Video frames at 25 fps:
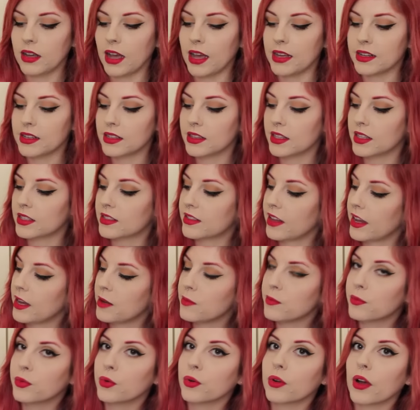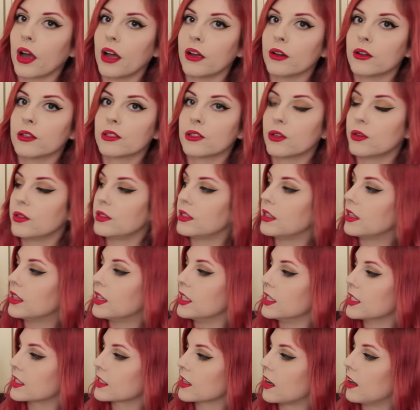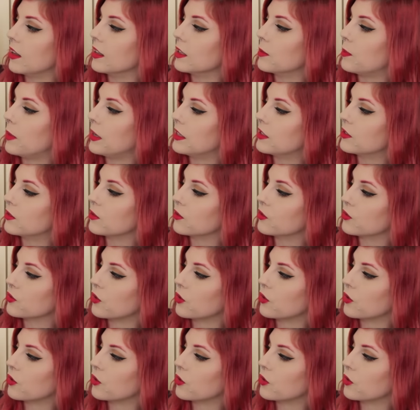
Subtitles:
And in the same book, I also did this coloured pencil